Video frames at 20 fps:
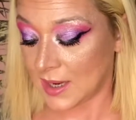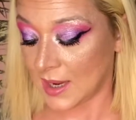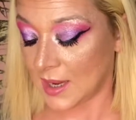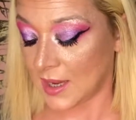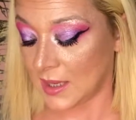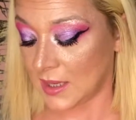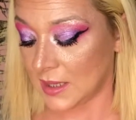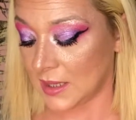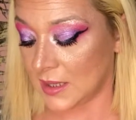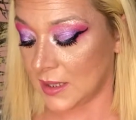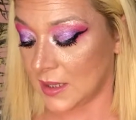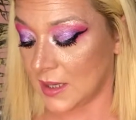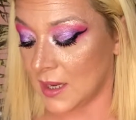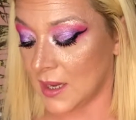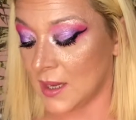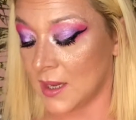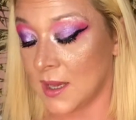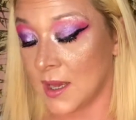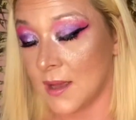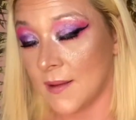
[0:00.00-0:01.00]
And
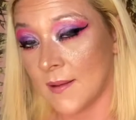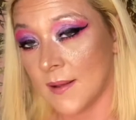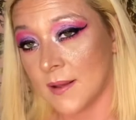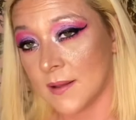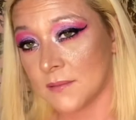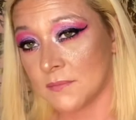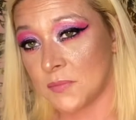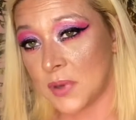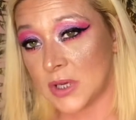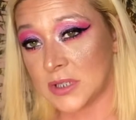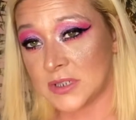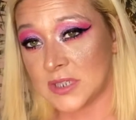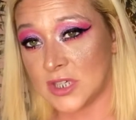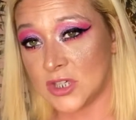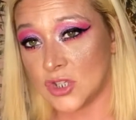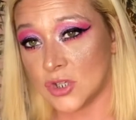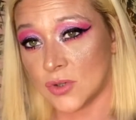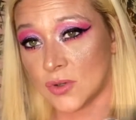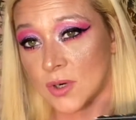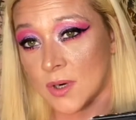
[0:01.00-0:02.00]

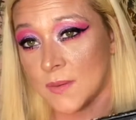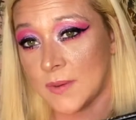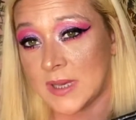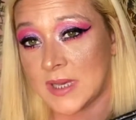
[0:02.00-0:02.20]
Boxycharm